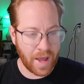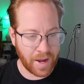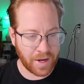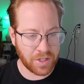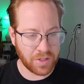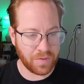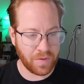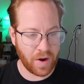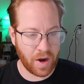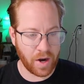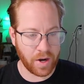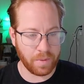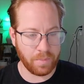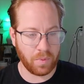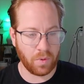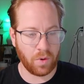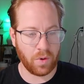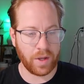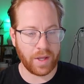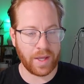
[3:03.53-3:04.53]
the next
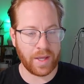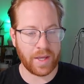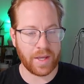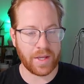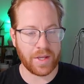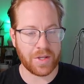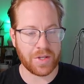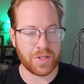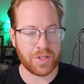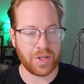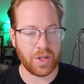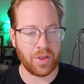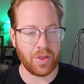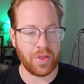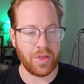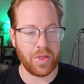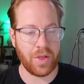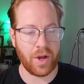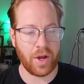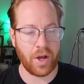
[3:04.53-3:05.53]
variable is
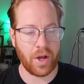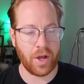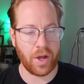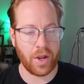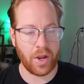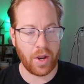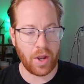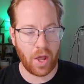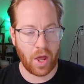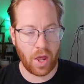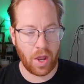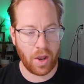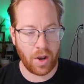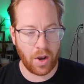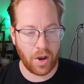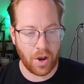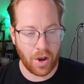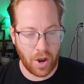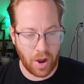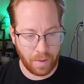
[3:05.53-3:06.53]
the
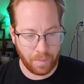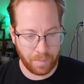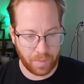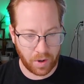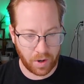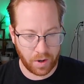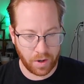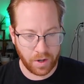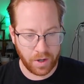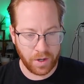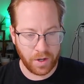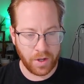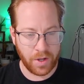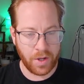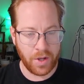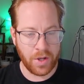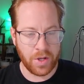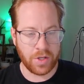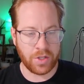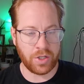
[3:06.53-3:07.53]
number.
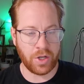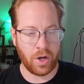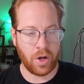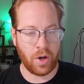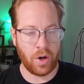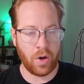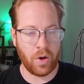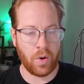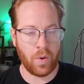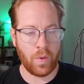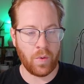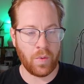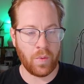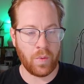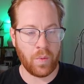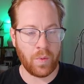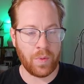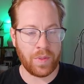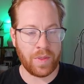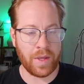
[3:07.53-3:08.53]
So
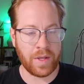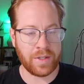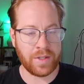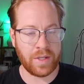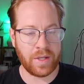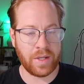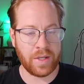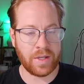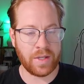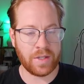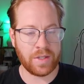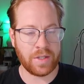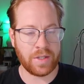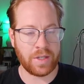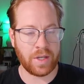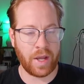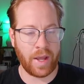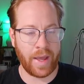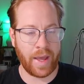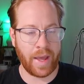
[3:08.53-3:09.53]
this
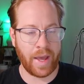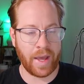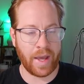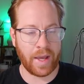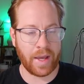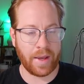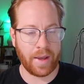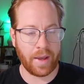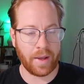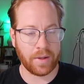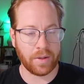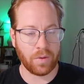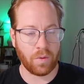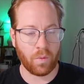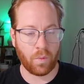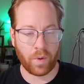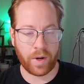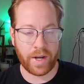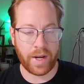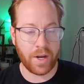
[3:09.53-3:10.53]
is a
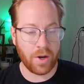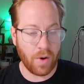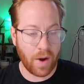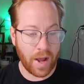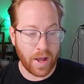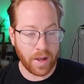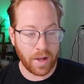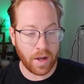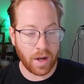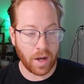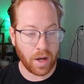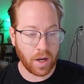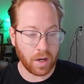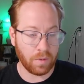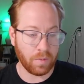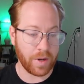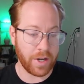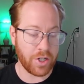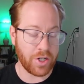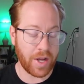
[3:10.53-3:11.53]

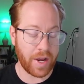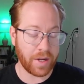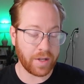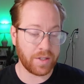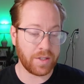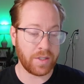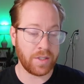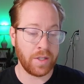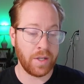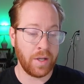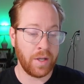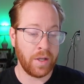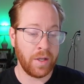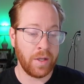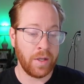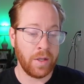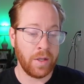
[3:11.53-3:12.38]
regex